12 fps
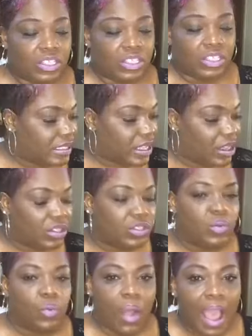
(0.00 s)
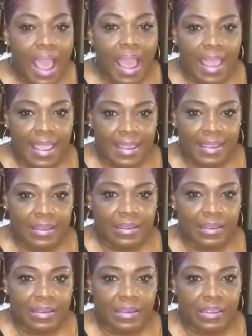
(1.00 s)
I'm going to tell you why
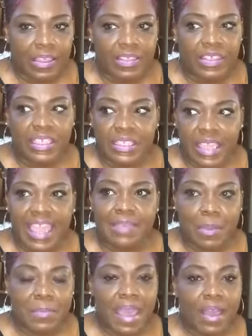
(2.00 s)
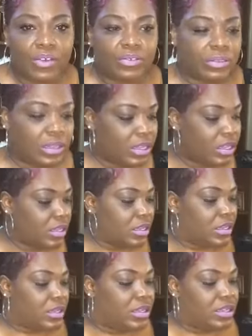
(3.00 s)
this came about.
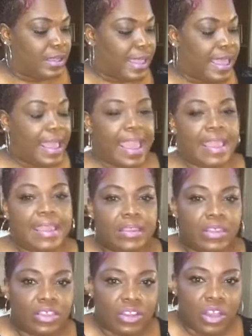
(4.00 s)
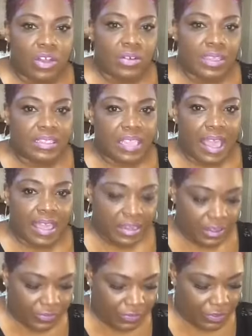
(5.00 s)
And, you know, it's
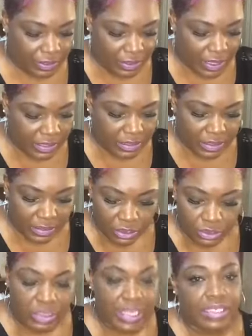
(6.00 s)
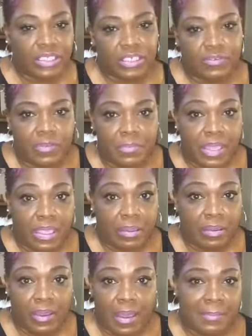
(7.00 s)
a little touching for
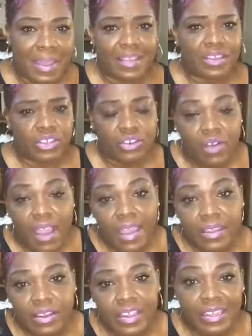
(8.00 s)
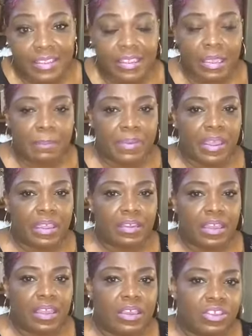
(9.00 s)
me. I'm not going to cry or anything, but,
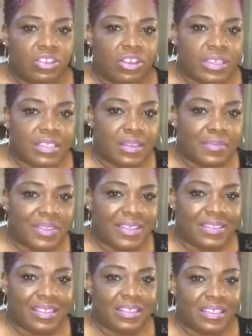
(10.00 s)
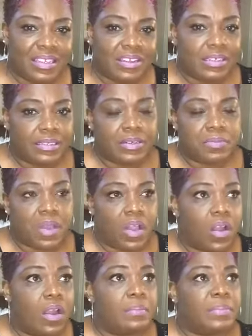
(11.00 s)
you know, it's something that's near and dear to my
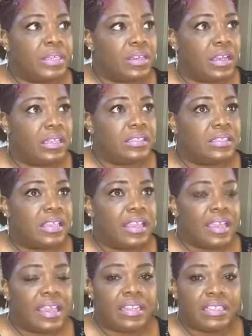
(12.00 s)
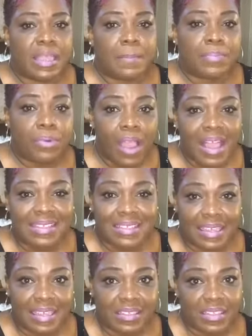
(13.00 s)
heart because it is a
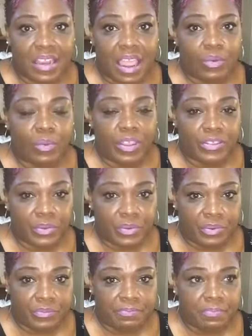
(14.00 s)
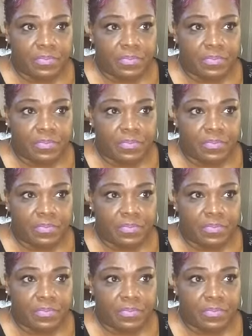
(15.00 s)
process that I went through.